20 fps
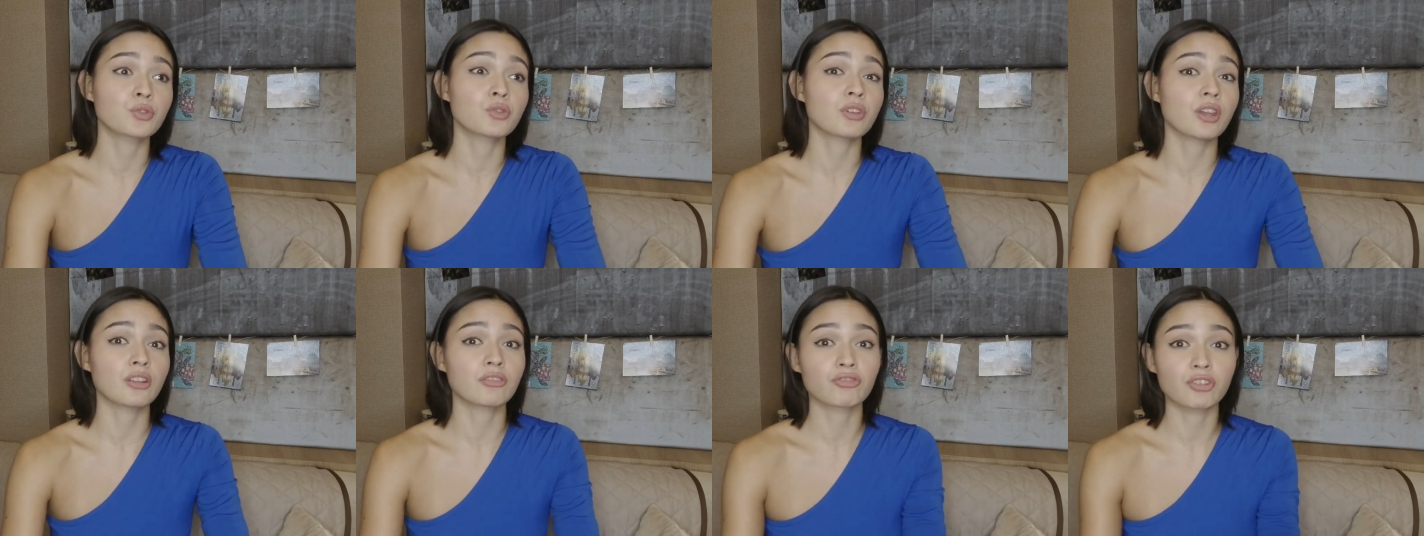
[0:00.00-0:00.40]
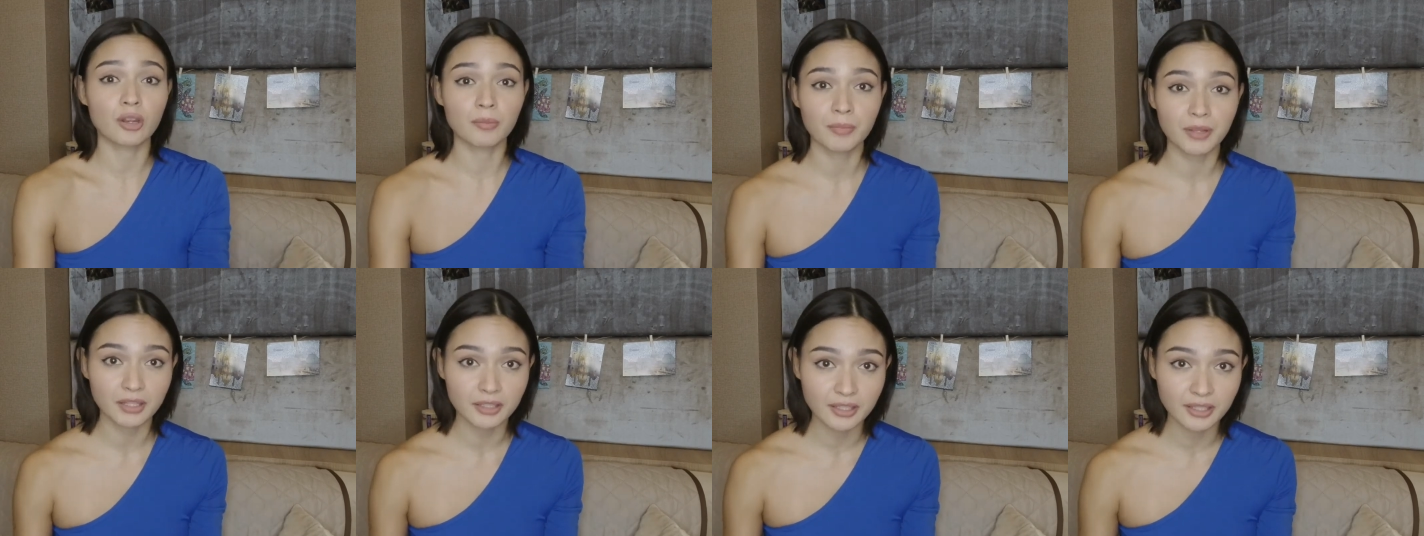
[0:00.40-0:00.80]
you can
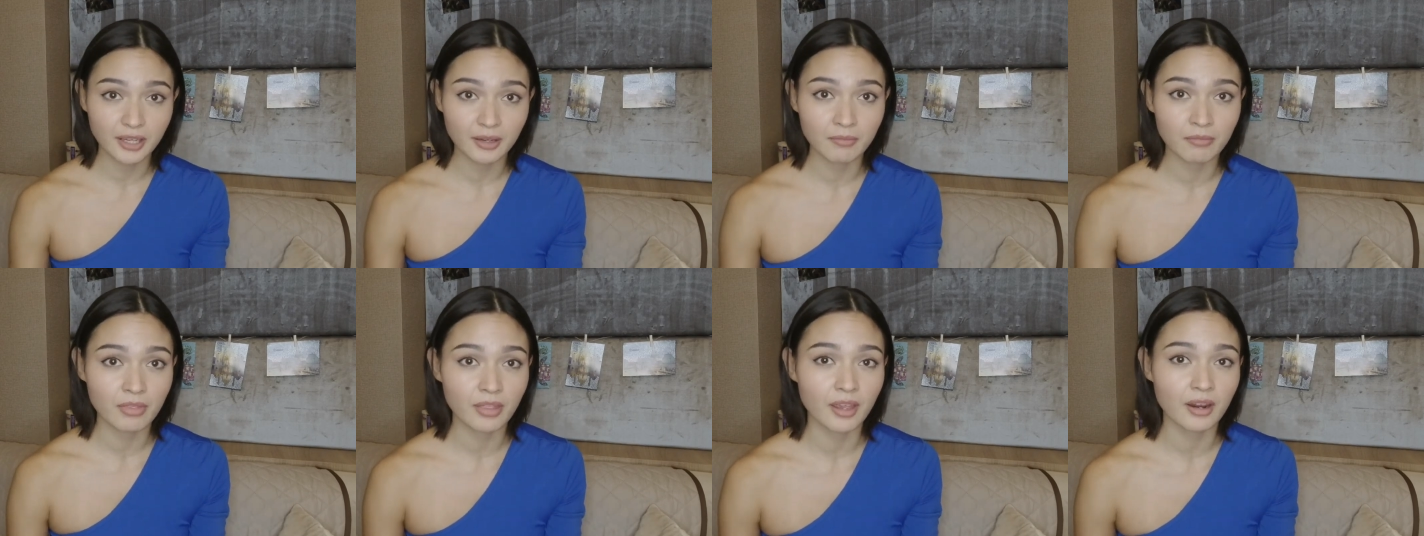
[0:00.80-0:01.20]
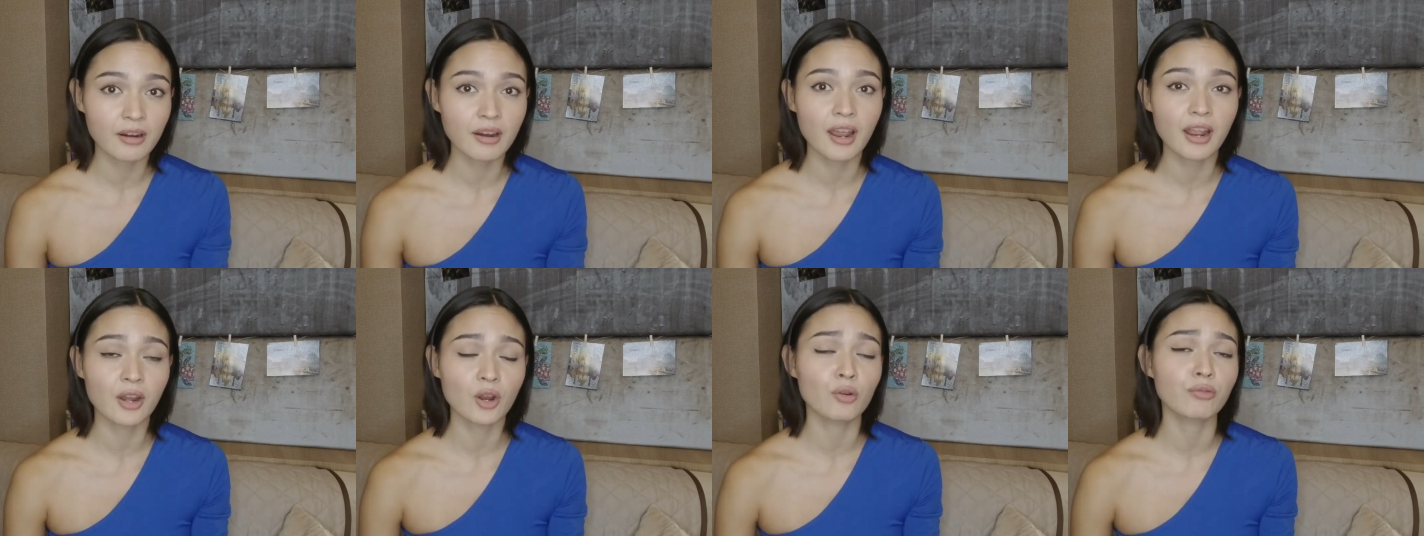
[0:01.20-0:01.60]
send me a DM
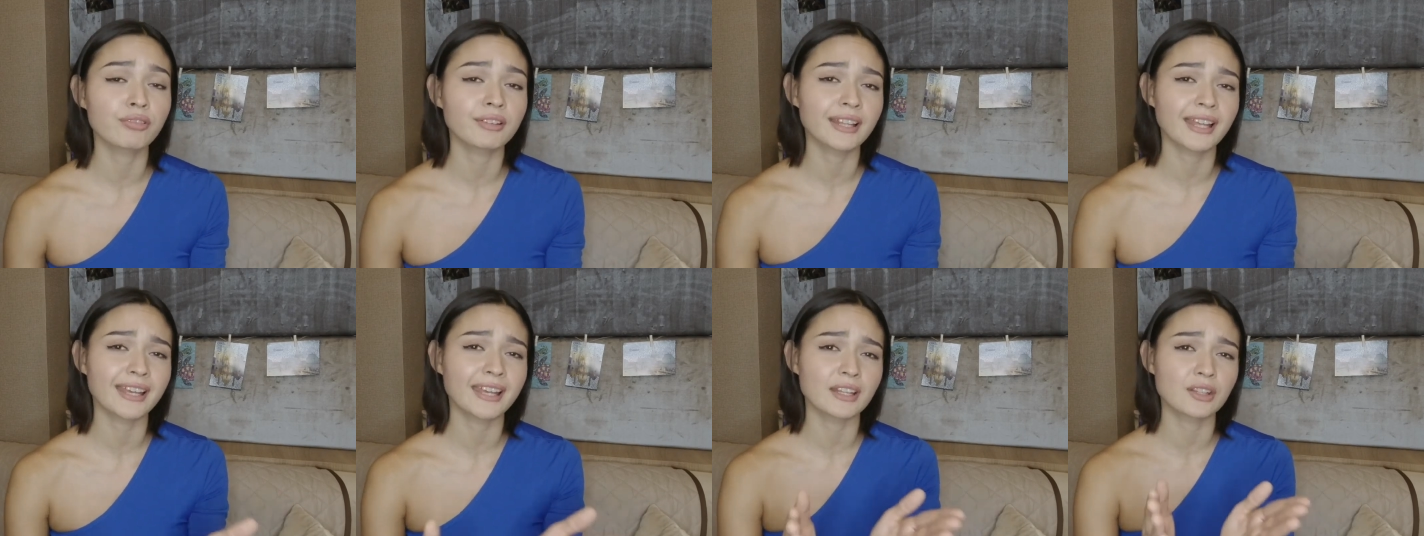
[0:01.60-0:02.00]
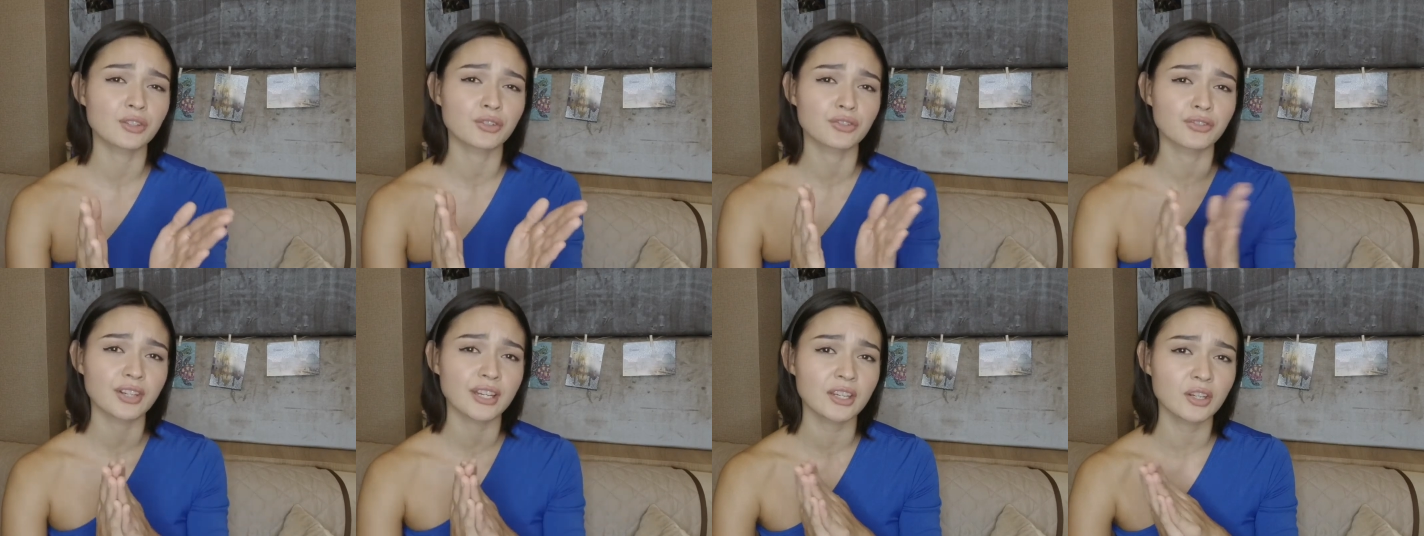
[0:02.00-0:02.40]
there, and hopefully I get
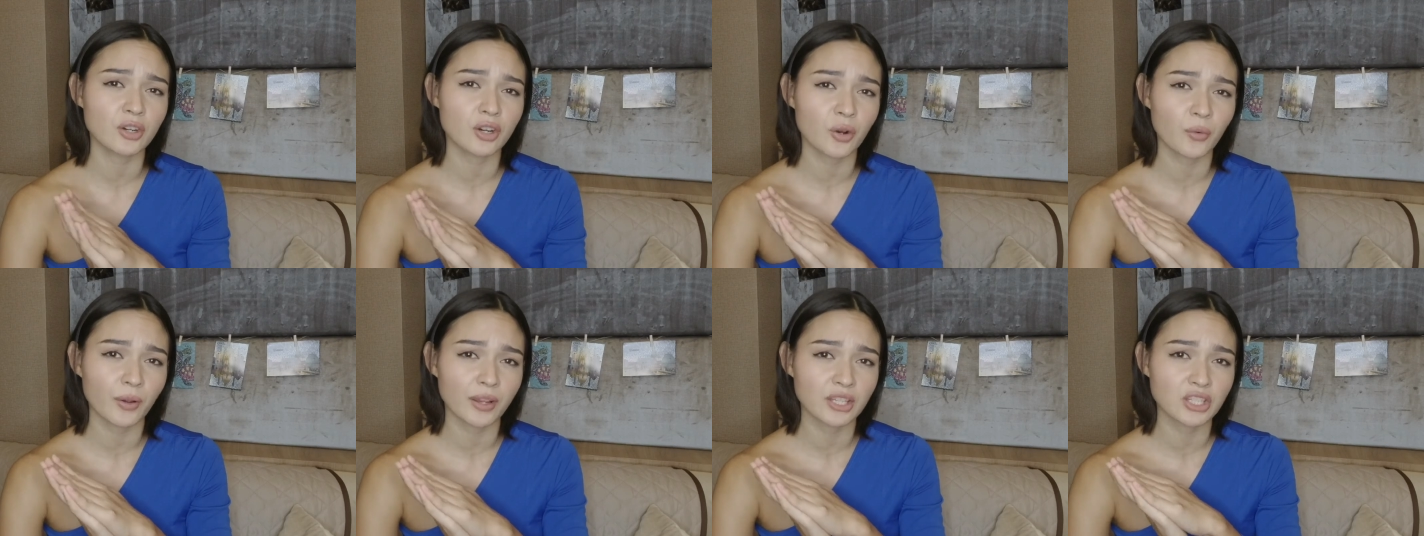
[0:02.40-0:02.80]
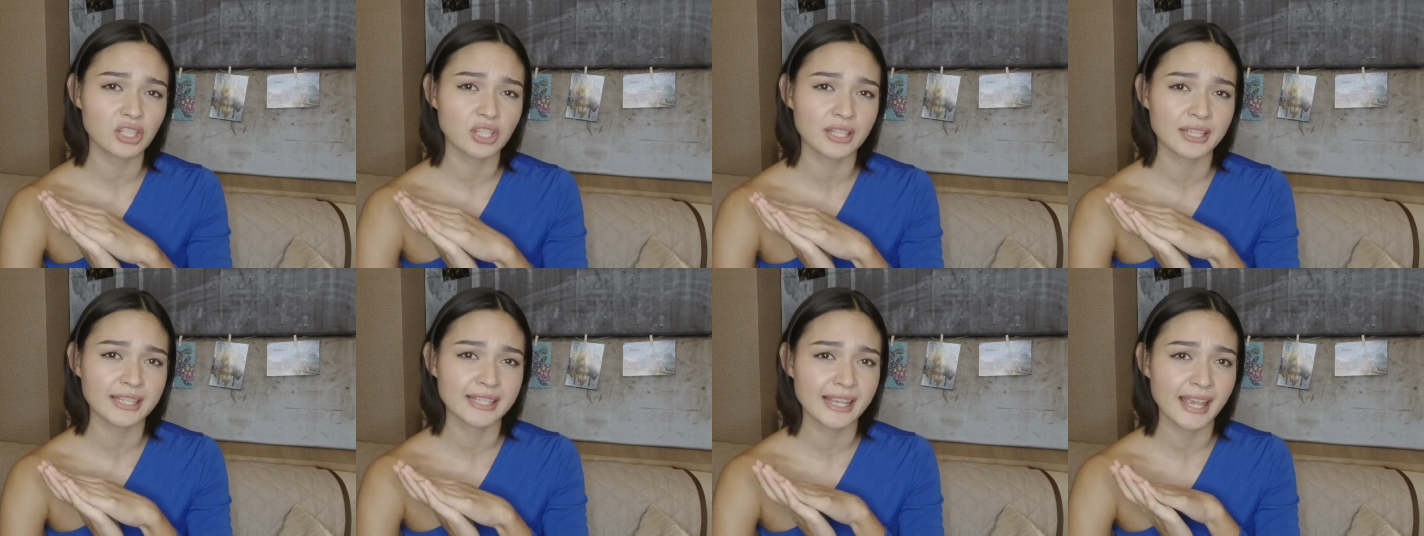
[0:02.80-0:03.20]
to read your
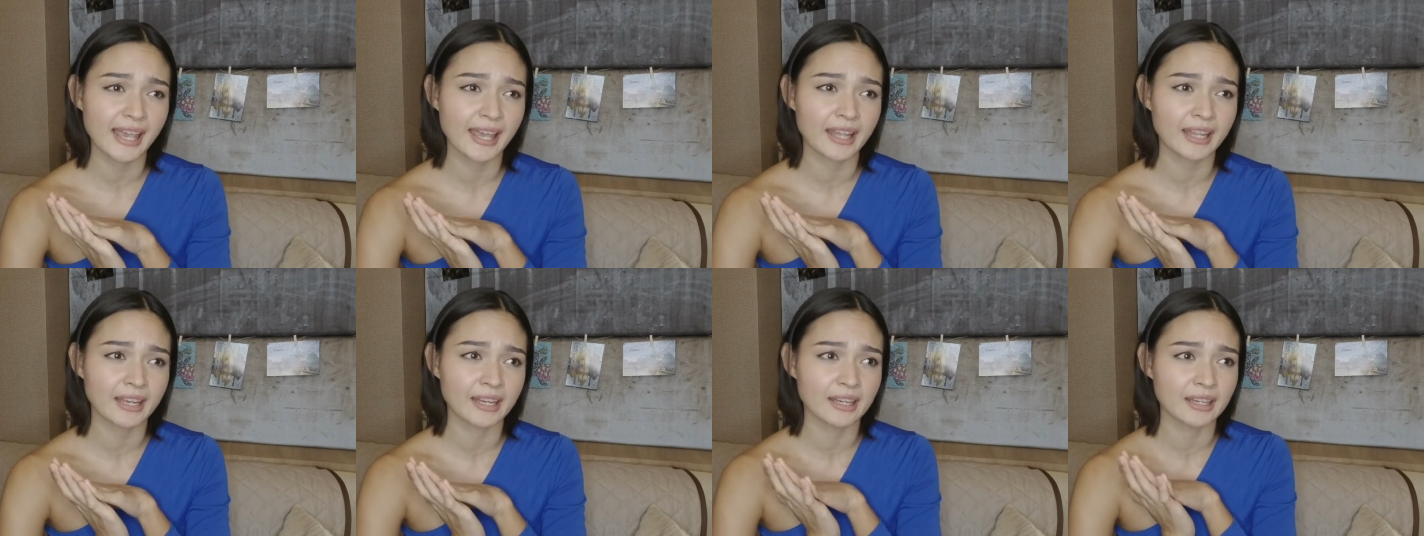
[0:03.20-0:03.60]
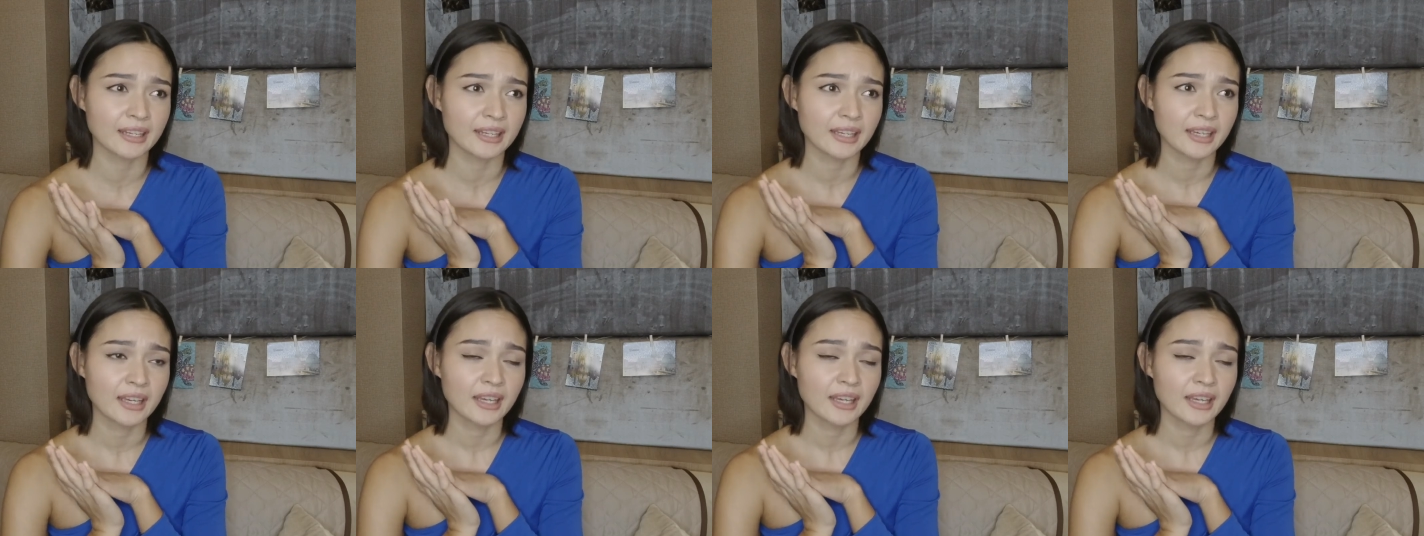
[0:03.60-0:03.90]
questions and